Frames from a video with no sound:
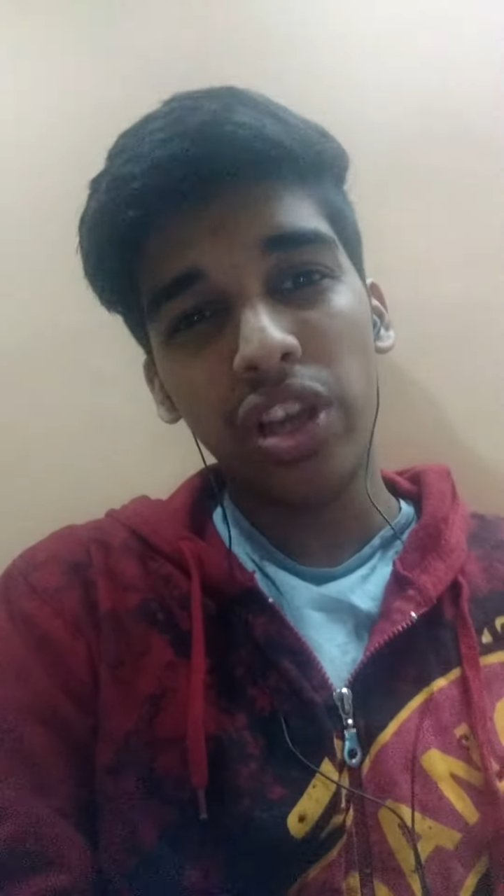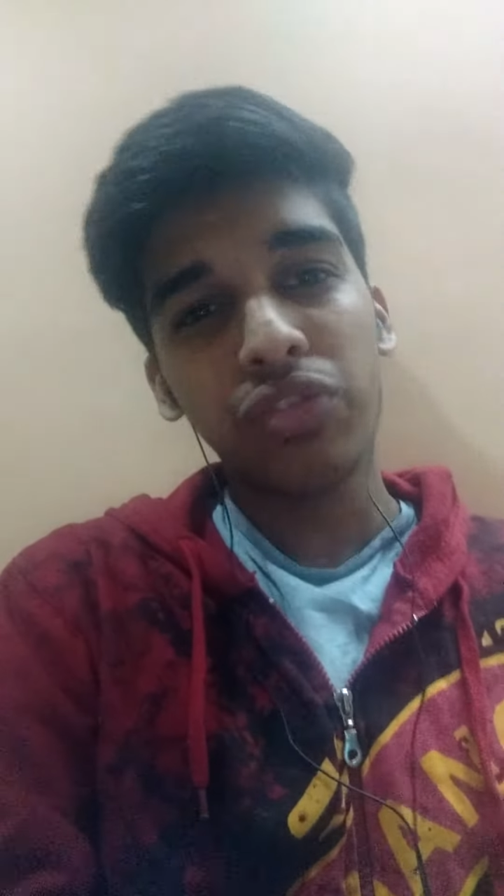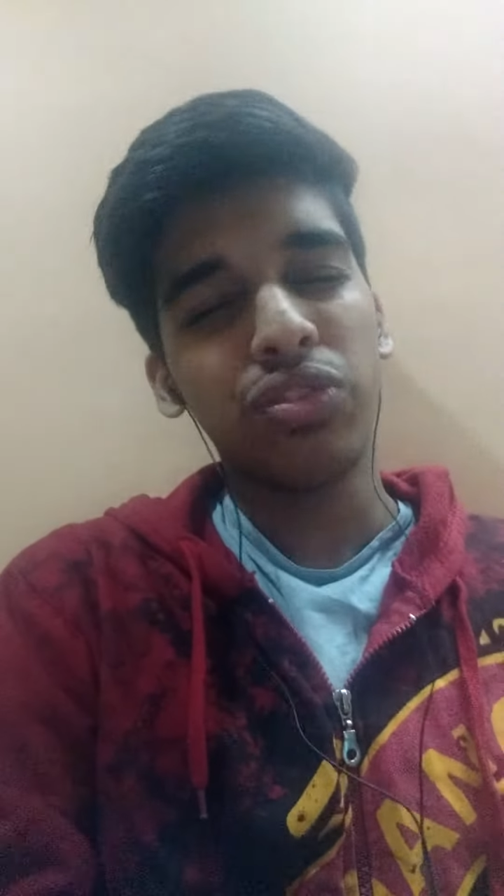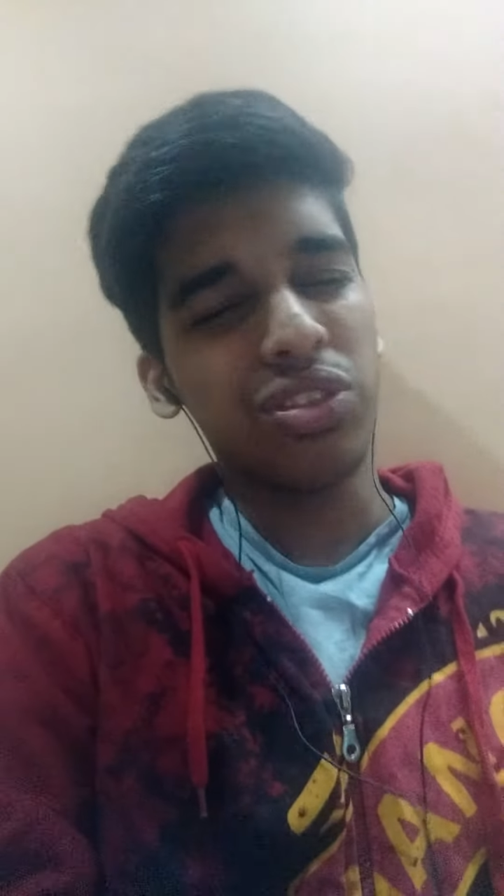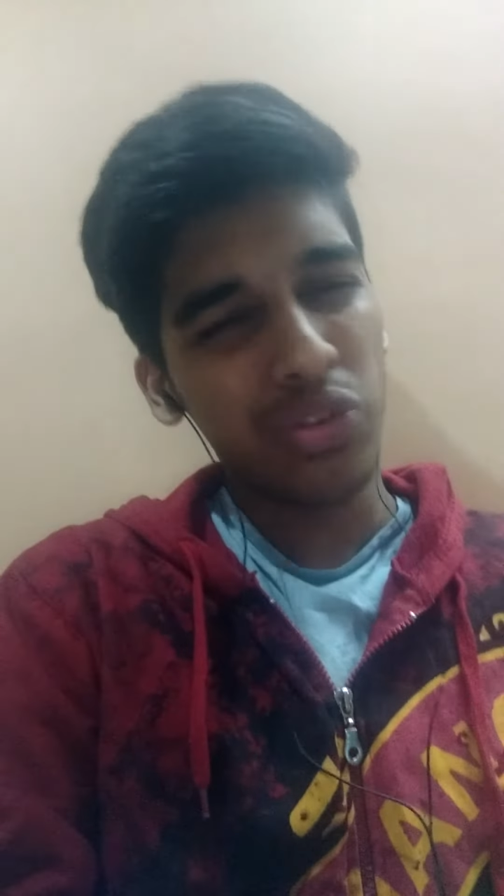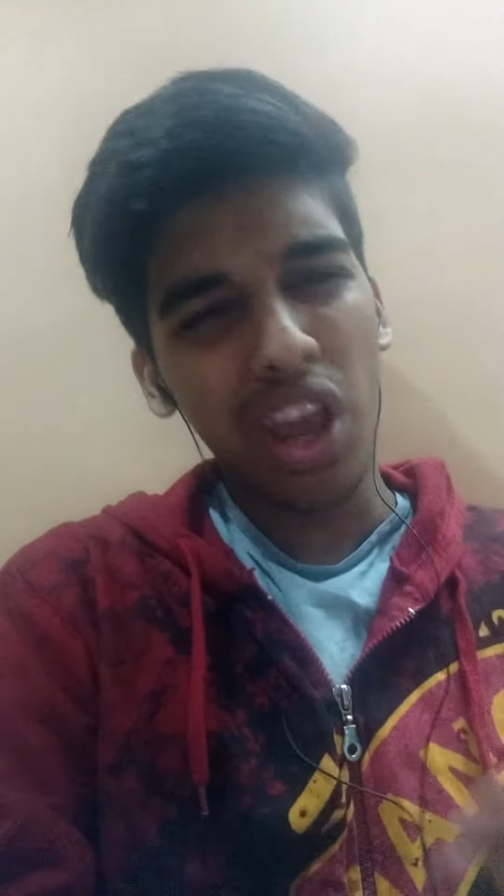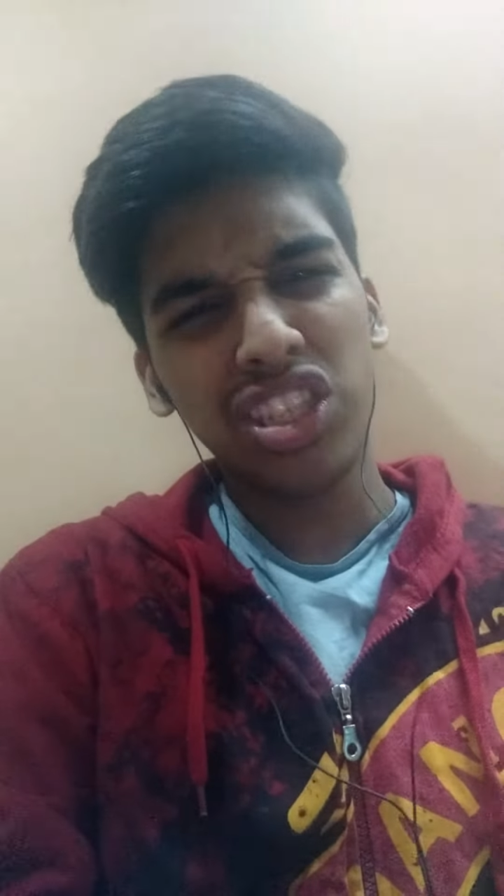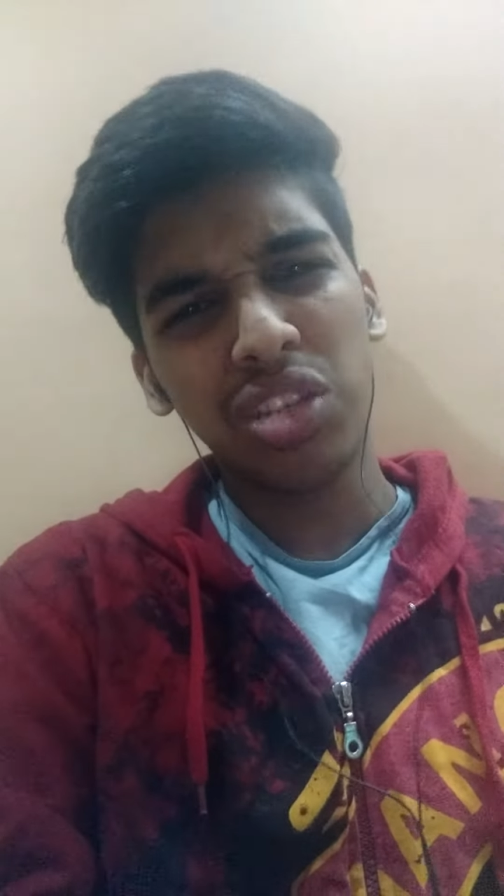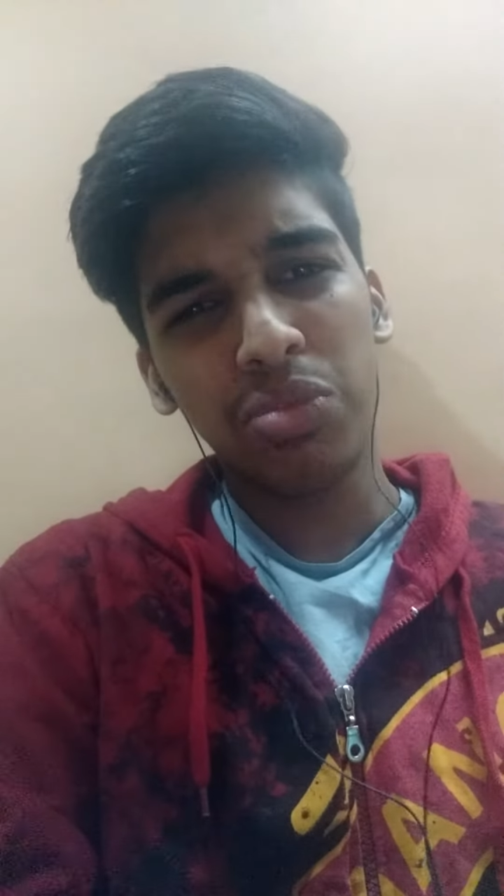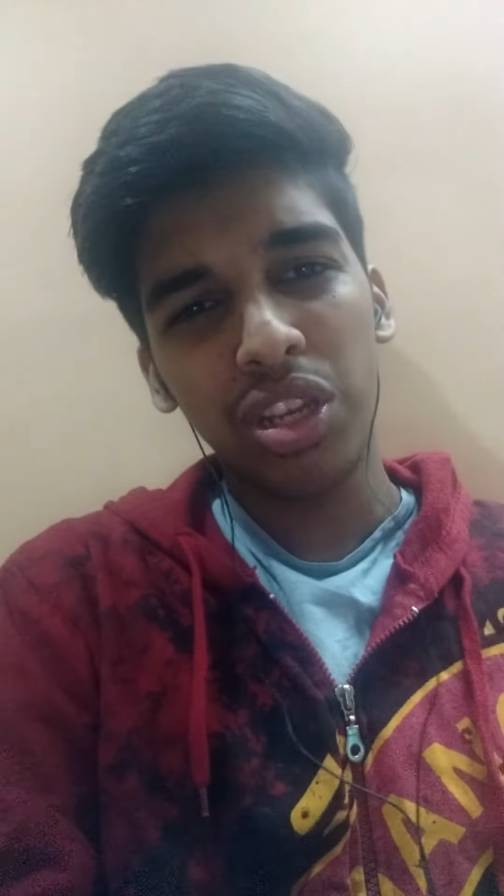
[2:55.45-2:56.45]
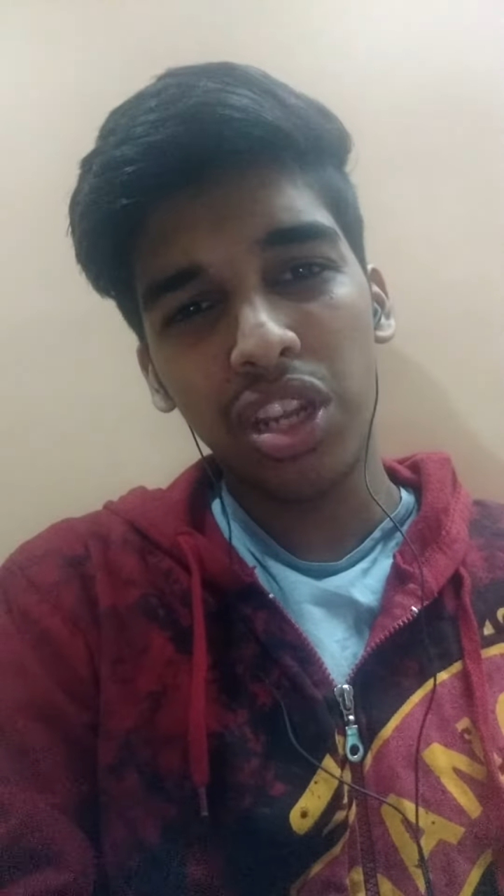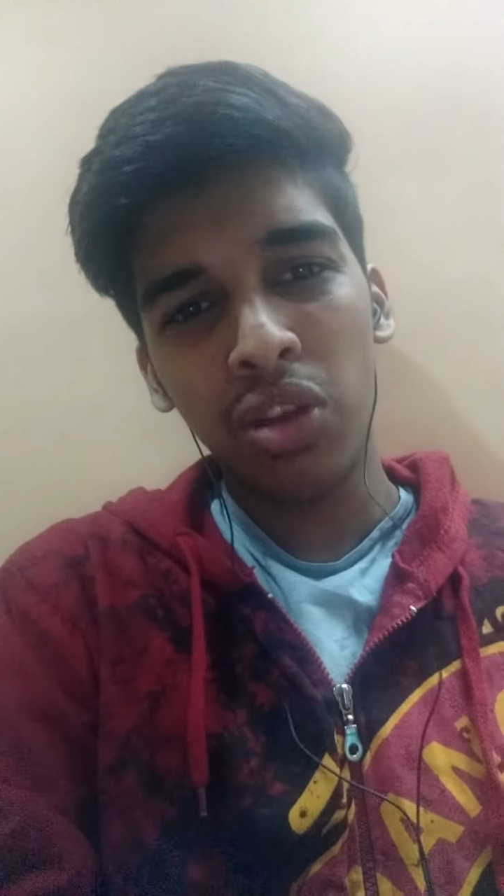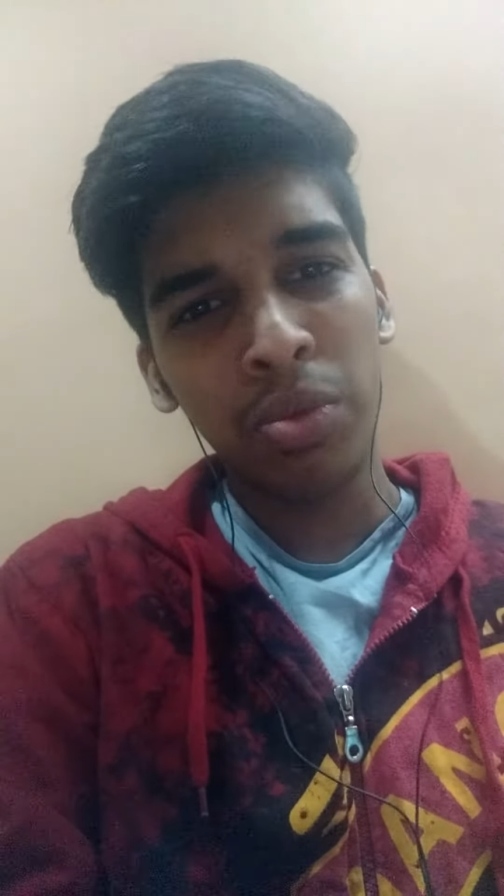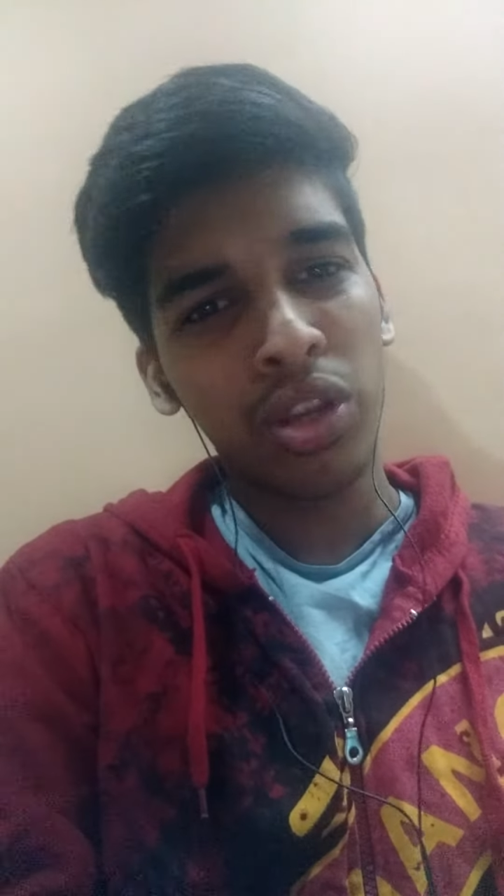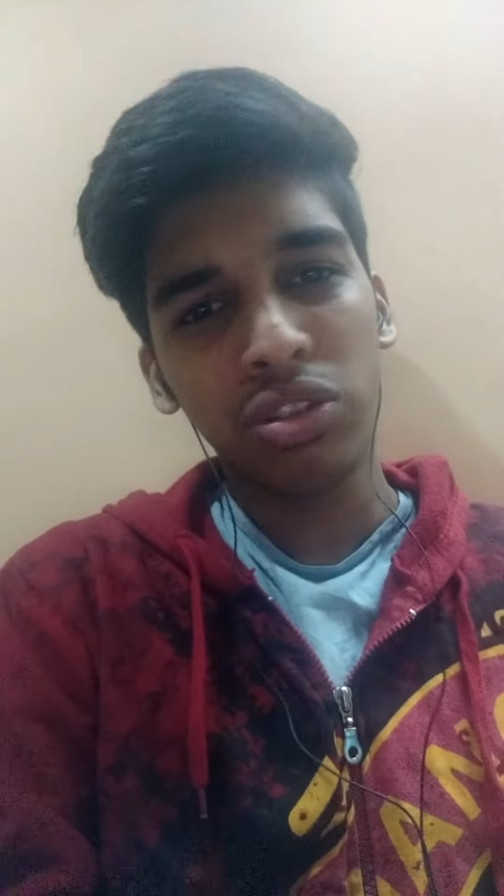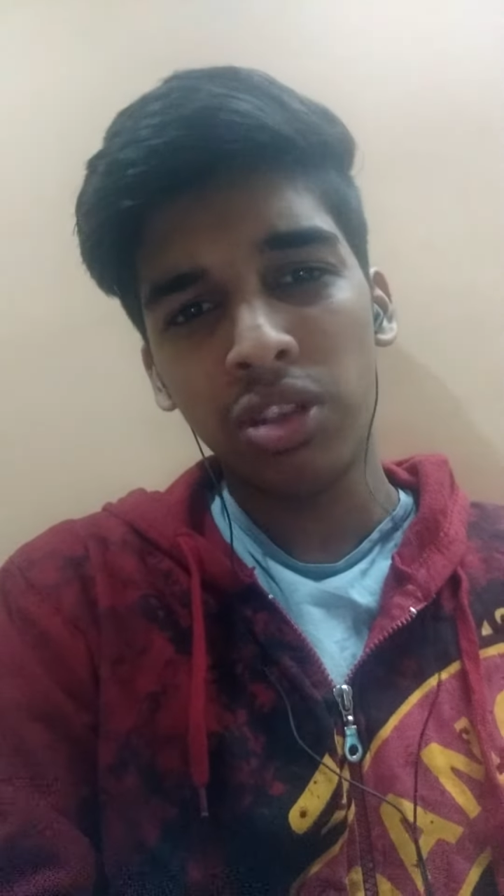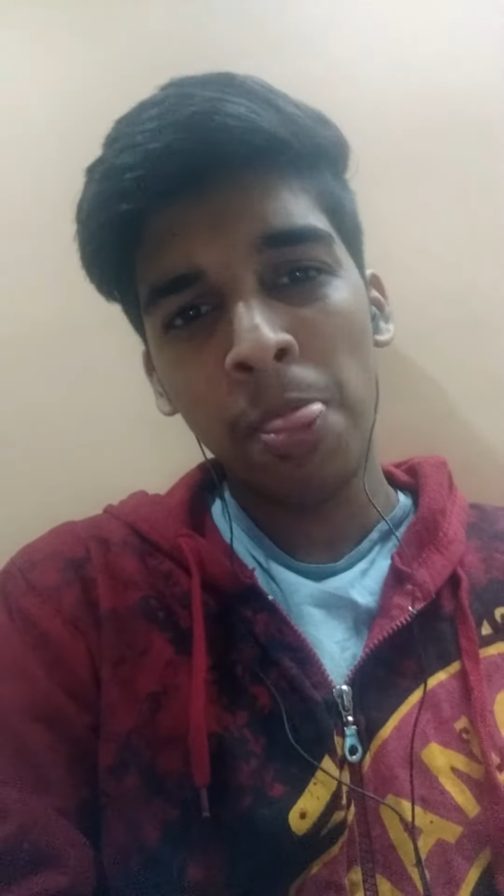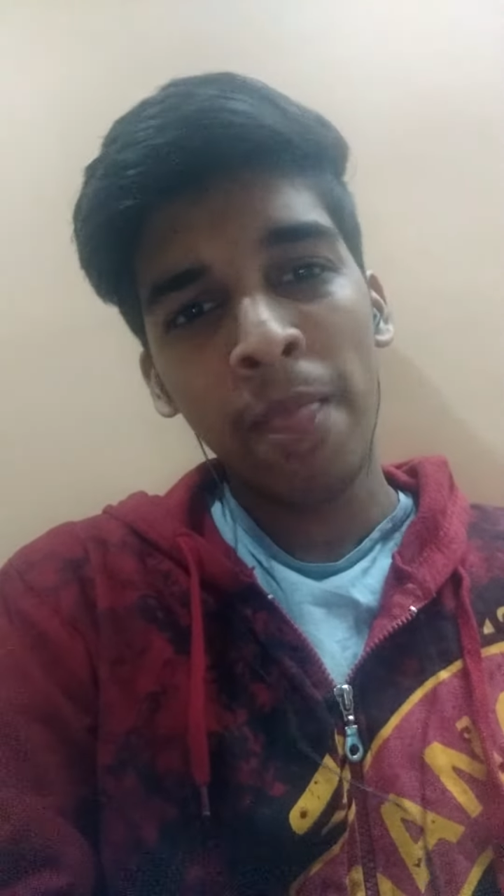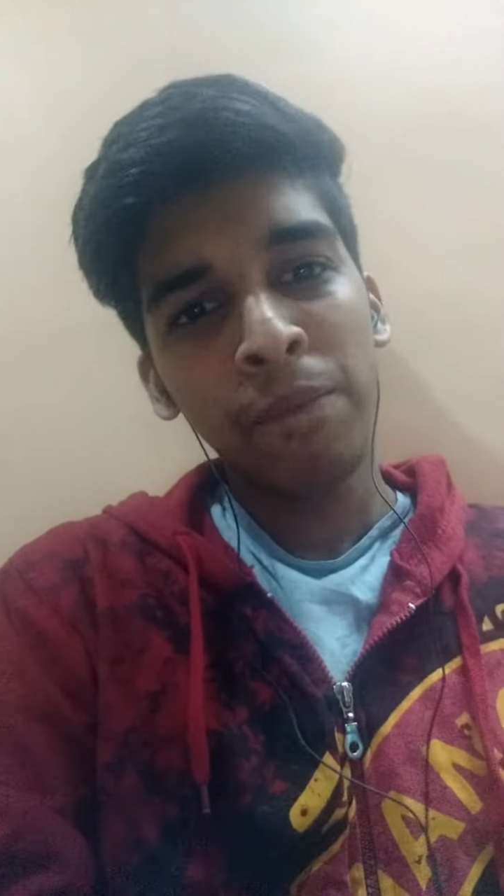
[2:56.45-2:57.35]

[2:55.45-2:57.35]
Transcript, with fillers: Rashford and try something new because